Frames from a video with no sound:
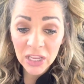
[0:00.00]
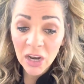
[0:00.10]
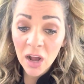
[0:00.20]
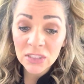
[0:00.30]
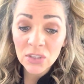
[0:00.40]
It
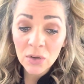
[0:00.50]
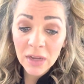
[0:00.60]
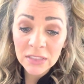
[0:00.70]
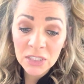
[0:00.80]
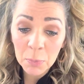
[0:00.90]
also
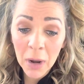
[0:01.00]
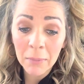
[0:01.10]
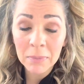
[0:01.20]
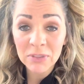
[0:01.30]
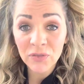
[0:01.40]
causes
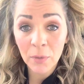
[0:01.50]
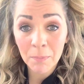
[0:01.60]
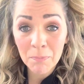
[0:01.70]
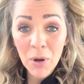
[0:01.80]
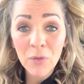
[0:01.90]
problems for
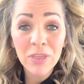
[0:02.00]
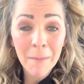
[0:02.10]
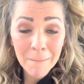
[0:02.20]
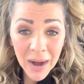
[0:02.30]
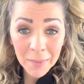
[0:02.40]
both
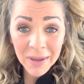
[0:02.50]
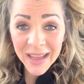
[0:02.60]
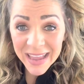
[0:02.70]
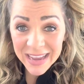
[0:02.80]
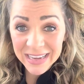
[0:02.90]
mama
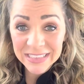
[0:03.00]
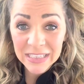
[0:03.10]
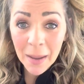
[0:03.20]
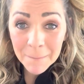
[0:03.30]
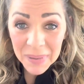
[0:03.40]
and
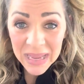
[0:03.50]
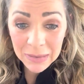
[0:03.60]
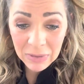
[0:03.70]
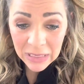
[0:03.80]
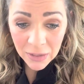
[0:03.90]

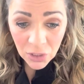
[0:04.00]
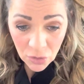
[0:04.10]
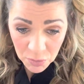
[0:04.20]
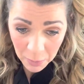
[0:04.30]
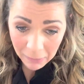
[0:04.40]
baby,
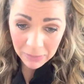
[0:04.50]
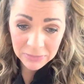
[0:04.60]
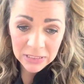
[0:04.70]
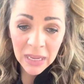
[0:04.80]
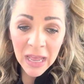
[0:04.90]
huge problems.